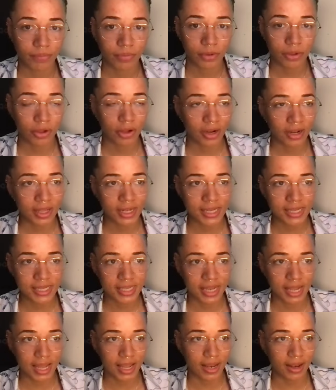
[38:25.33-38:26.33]
You got to
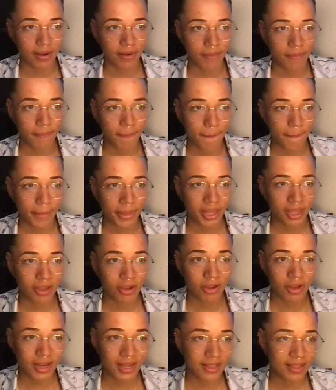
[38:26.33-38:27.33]
understand. Like
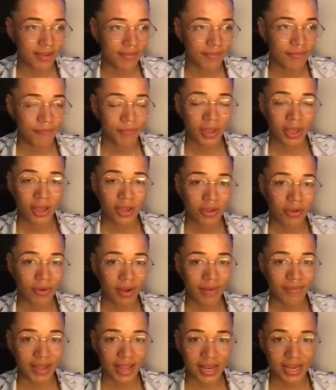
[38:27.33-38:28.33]
you guys have you
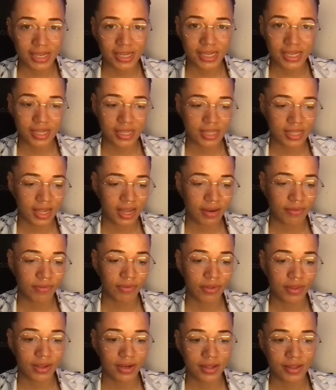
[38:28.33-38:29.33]
have energy inside of
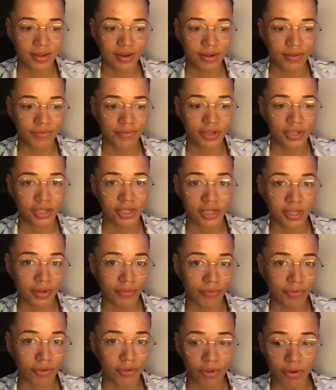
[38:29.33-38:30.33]
you that is enough to
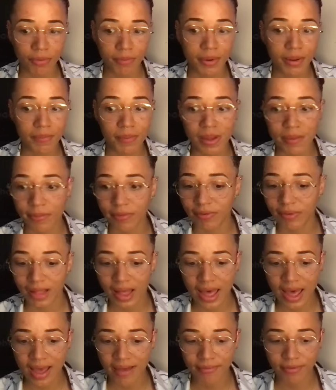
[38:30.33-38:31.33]
shift so many people's
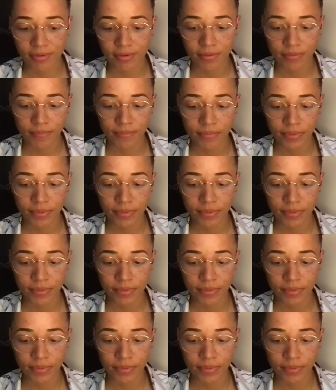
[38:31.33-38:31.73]
lives.